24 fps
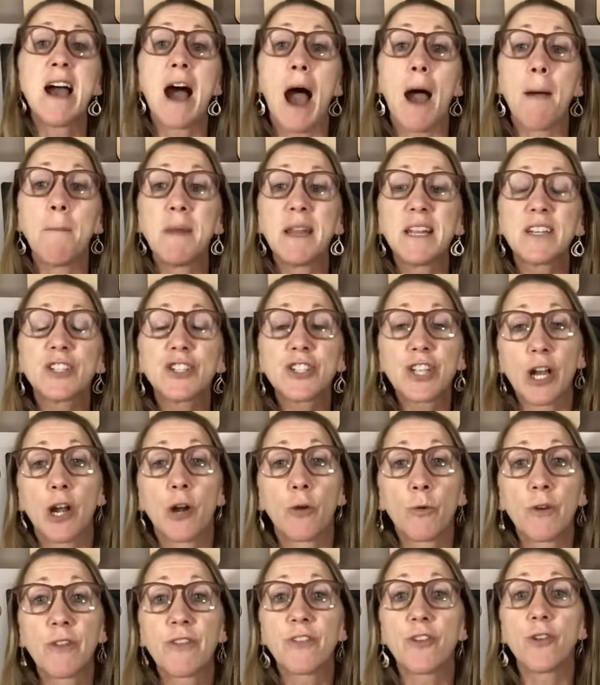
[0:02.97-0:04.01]
I'm going to
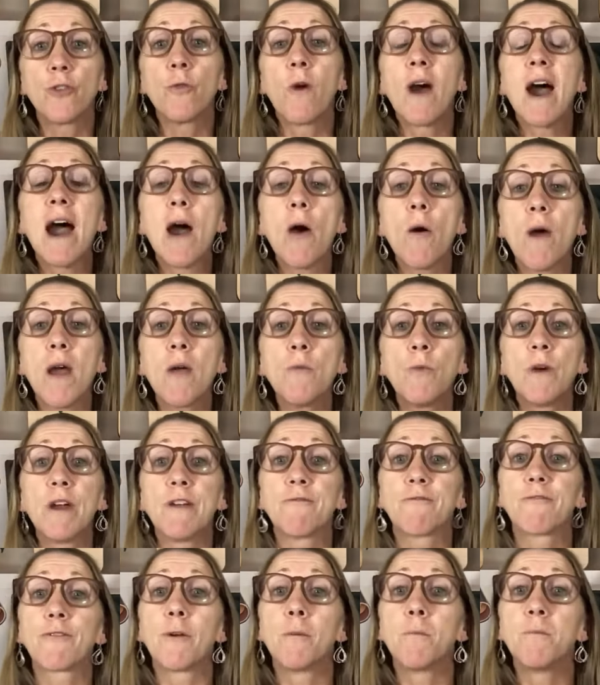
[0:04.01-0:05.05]
share with you how I
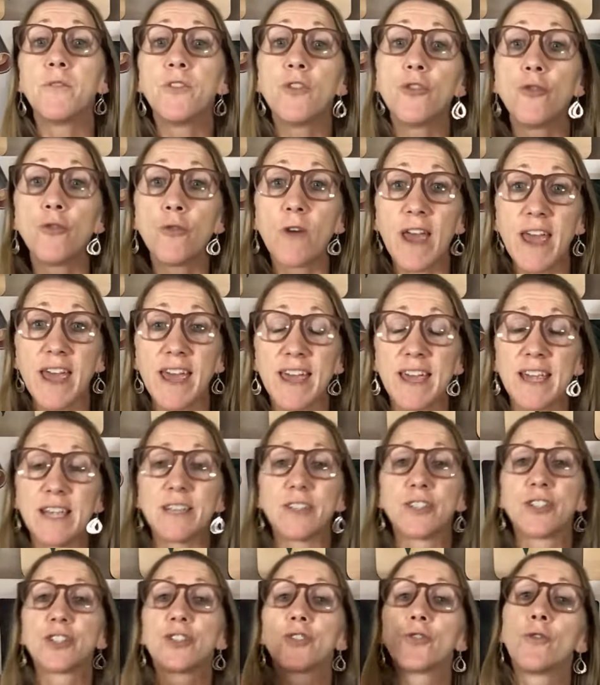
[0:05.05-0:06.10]
went from new
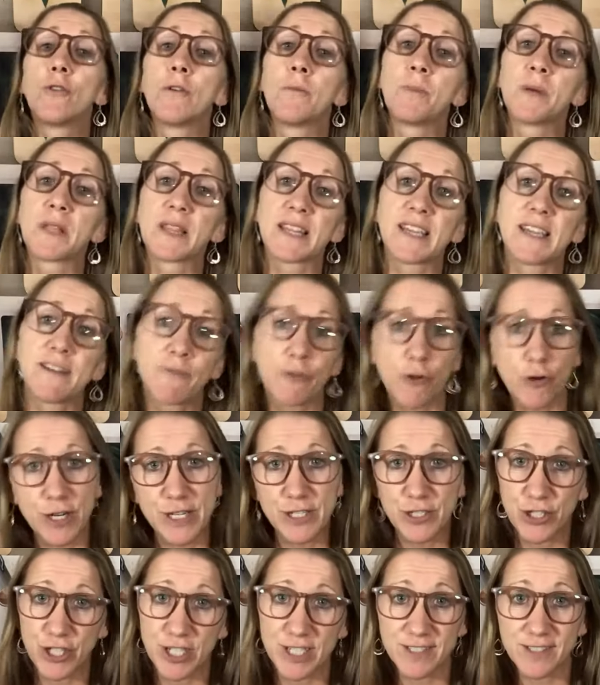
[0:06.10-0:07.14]
age to a believer
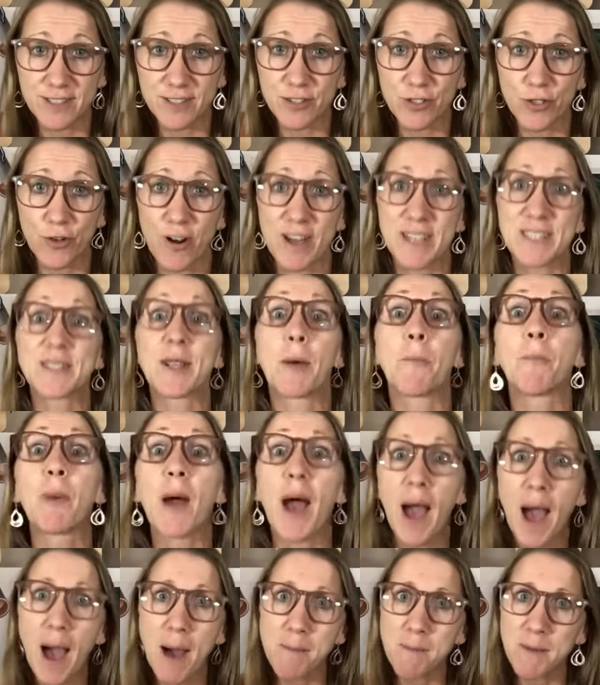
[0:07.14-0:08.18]
in Jesus Christ,
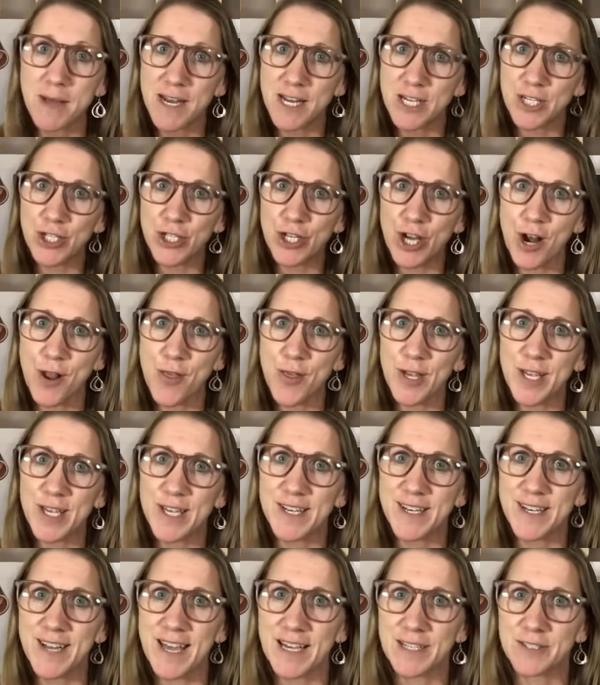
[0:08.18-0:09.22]
but I'm going to share the
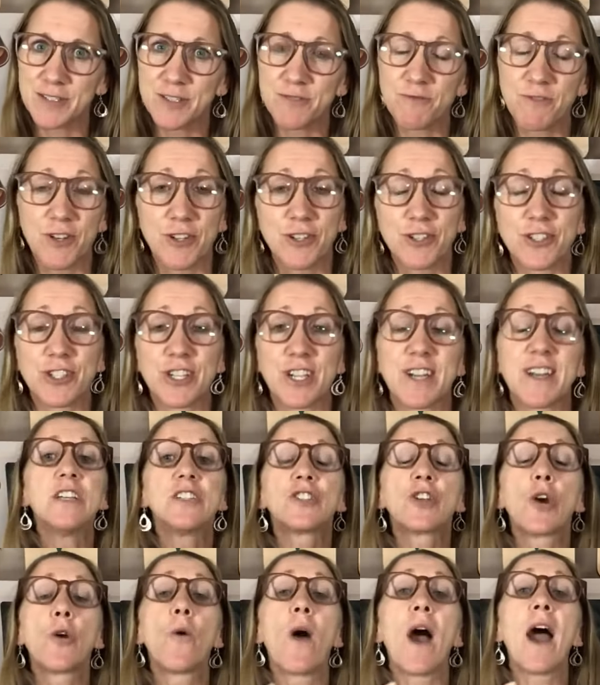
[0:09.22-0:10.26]
condensed version.
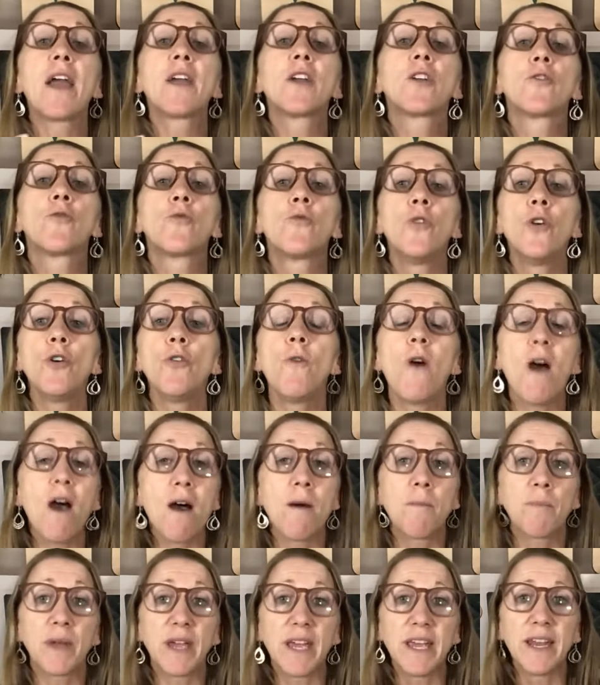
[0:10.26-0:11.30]
So I grew
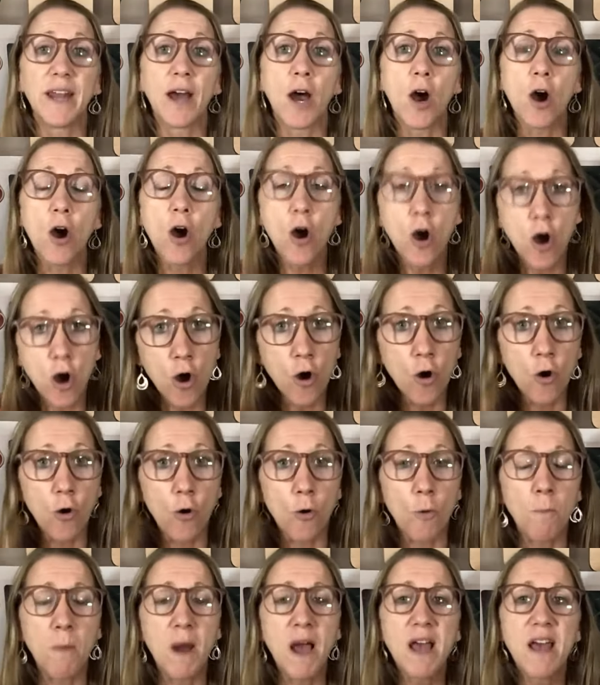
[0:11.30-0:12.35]
up in a
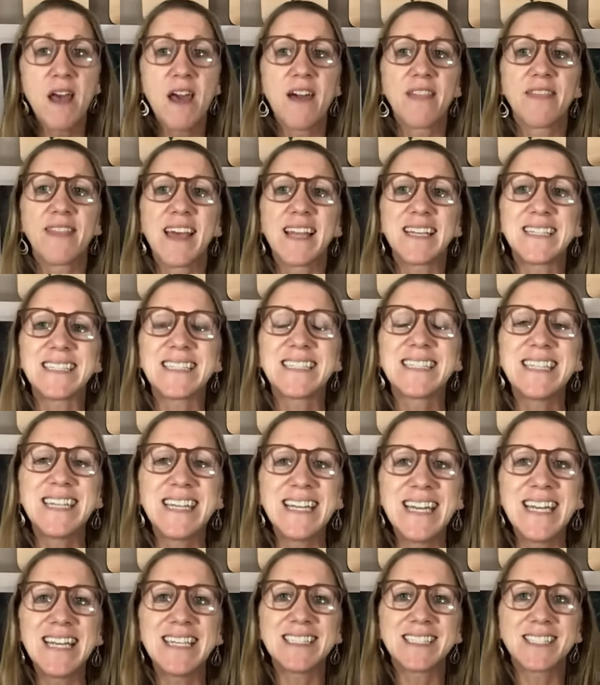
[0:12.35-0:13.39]
home that
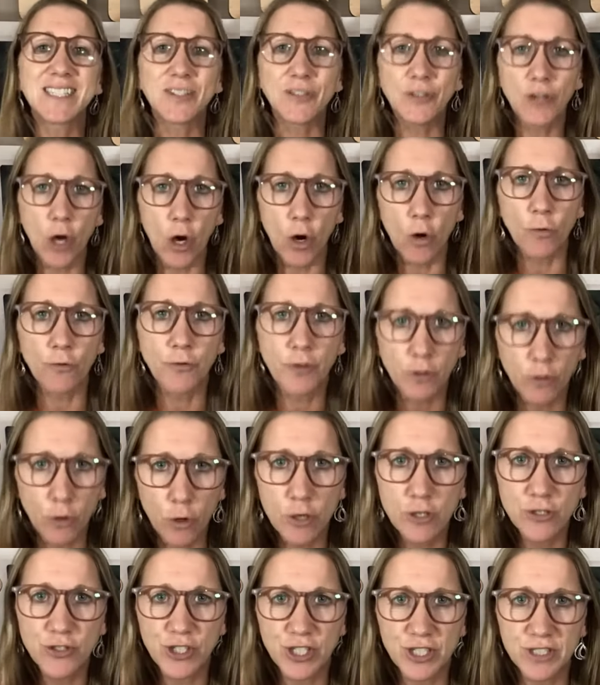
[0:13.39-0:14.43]
didn't know the
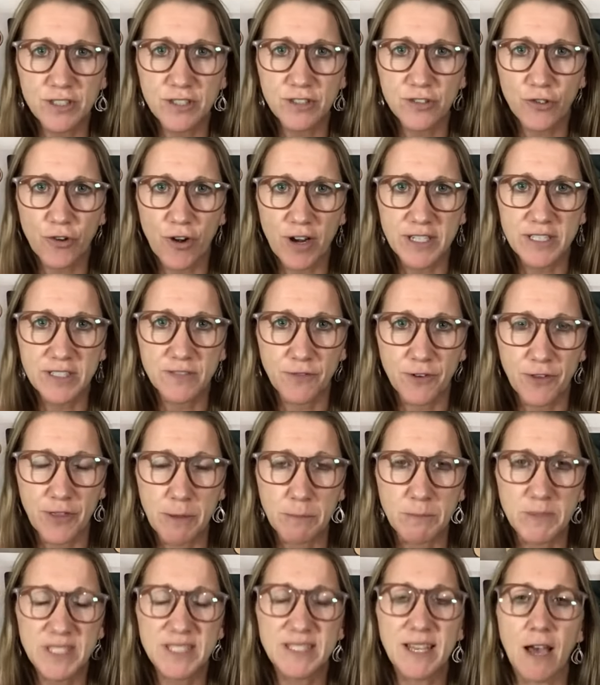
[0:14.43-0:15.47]
Lord Jesus Christ for
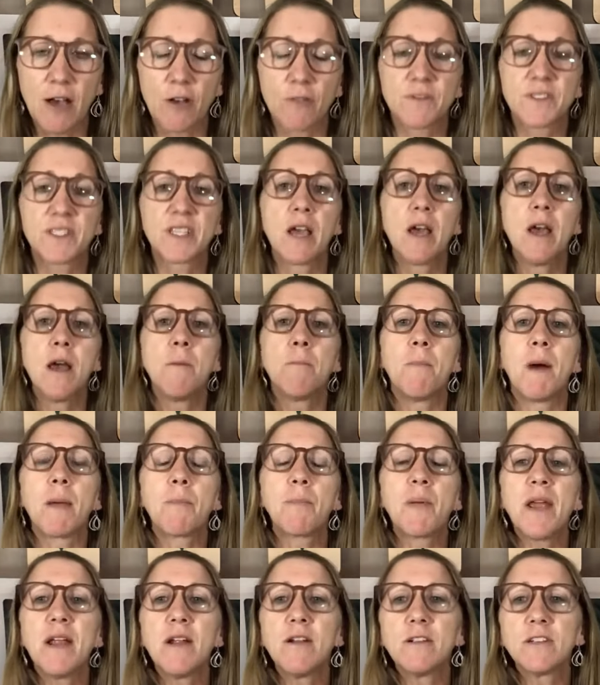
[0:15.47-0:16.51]
themselves. My
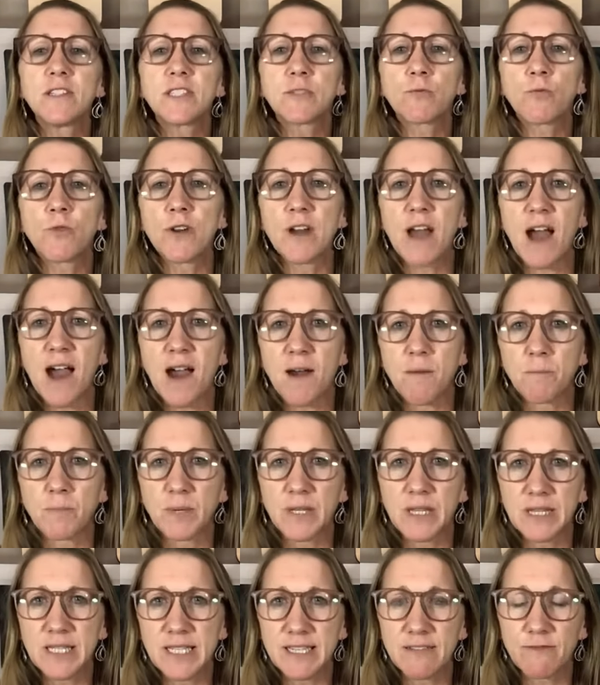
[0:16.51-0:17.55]
parents were not
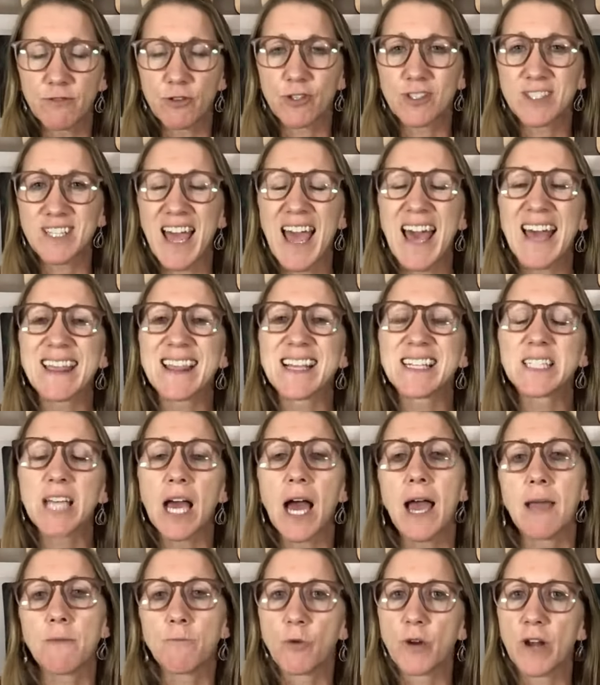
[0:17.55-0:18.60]
believers at the
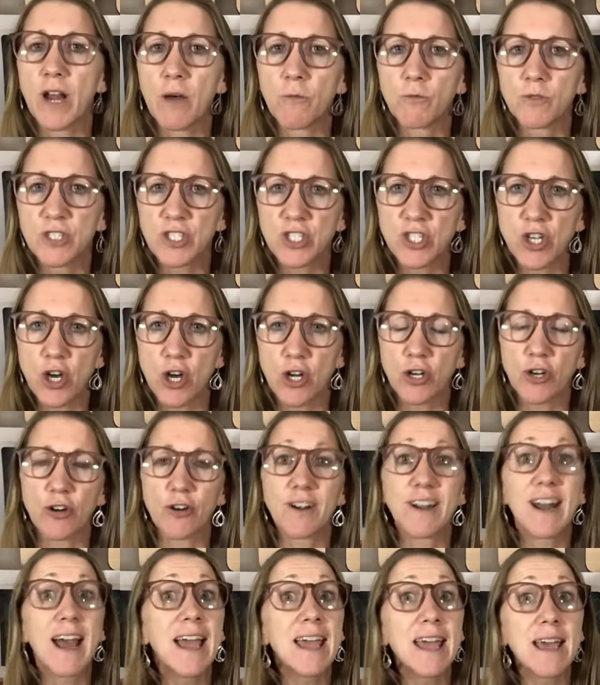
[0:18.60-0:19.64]
time when I was
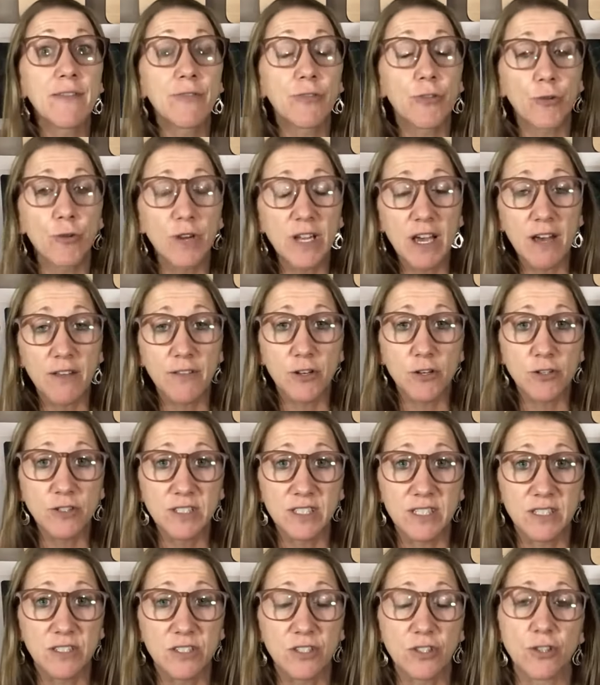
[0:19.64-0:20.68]
younger, and I had three other
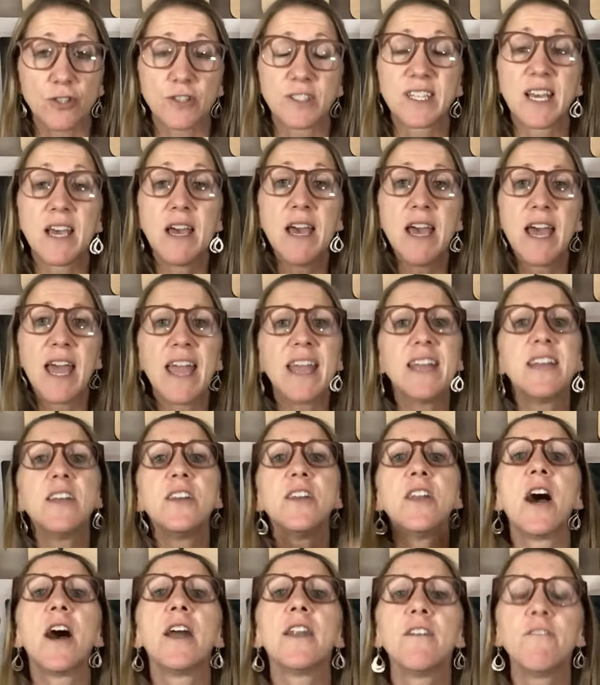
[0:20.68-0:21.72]
sisters,
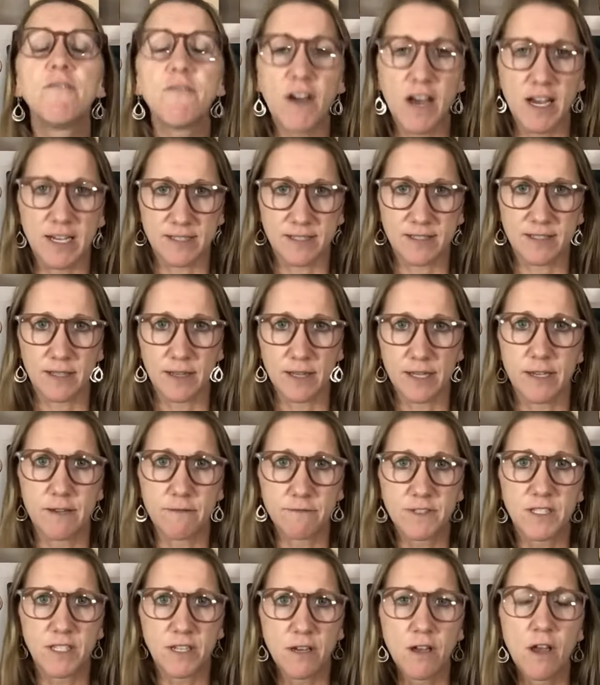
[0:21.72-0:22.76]
and none of us
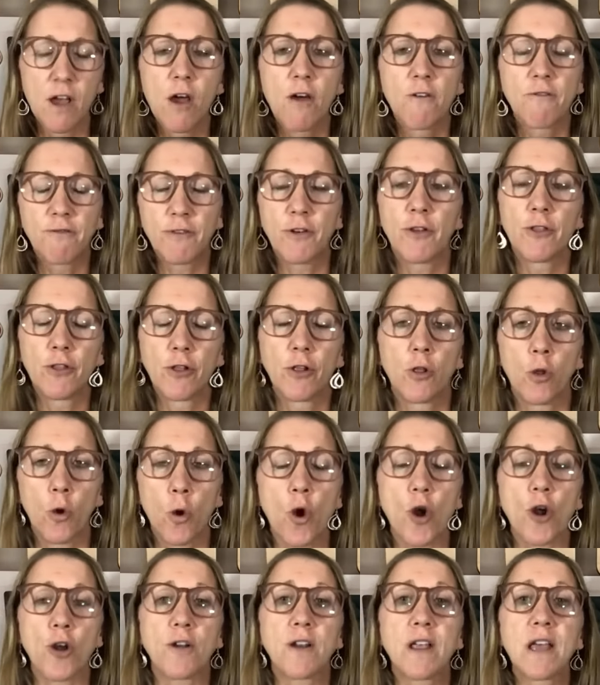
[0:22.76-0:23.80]
lived for the
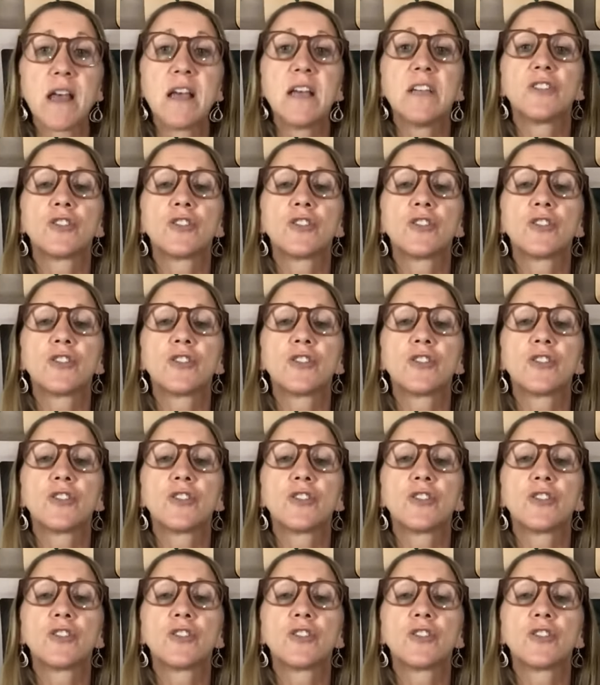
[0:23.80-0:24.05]
Lord.